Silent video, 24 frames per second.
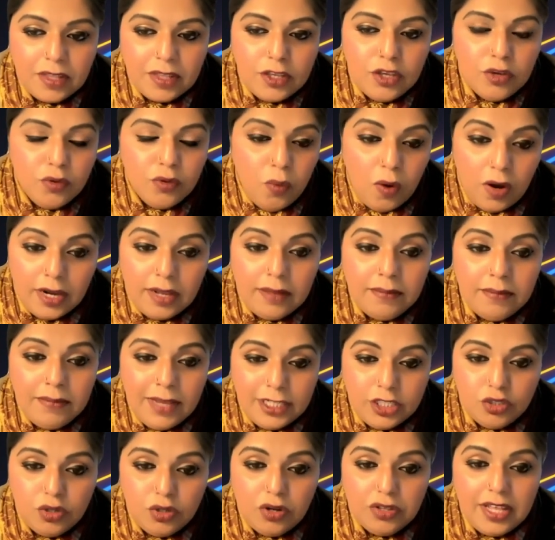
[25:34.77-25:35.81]
You want to
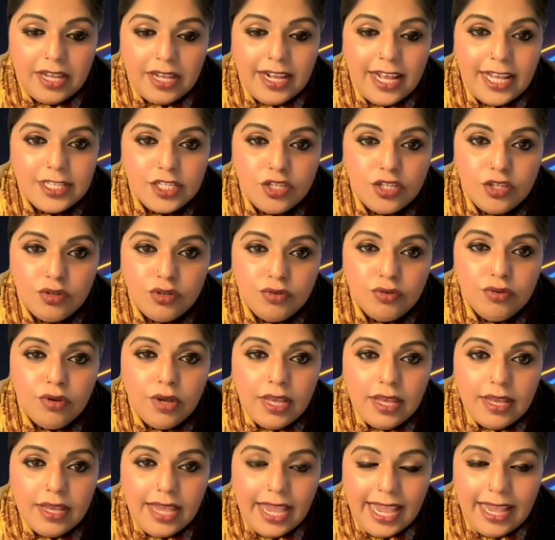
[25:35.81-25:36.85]
make sure that
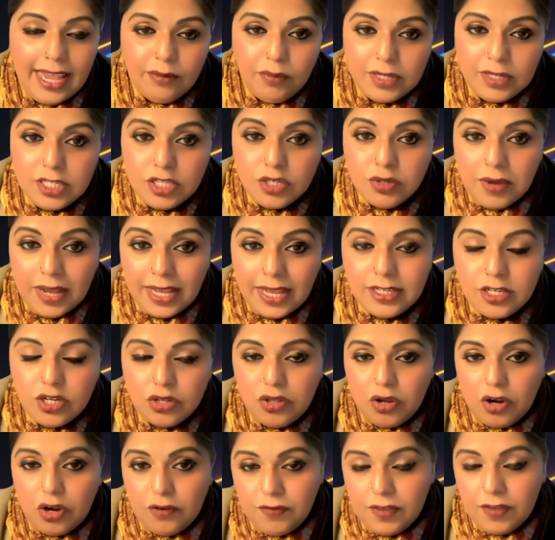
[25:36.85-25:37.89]
once you
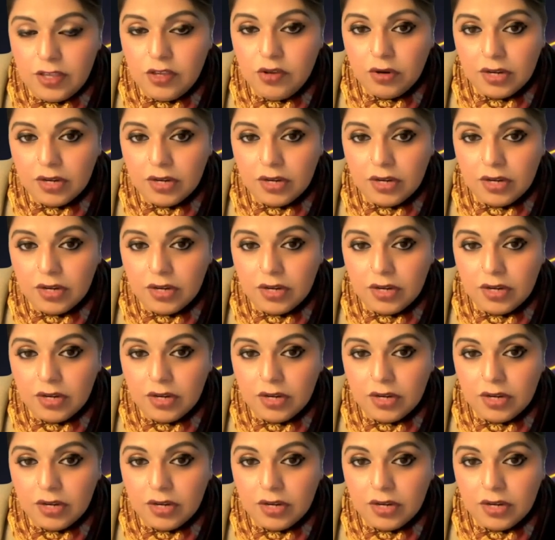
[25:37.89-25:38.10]
enter the RV,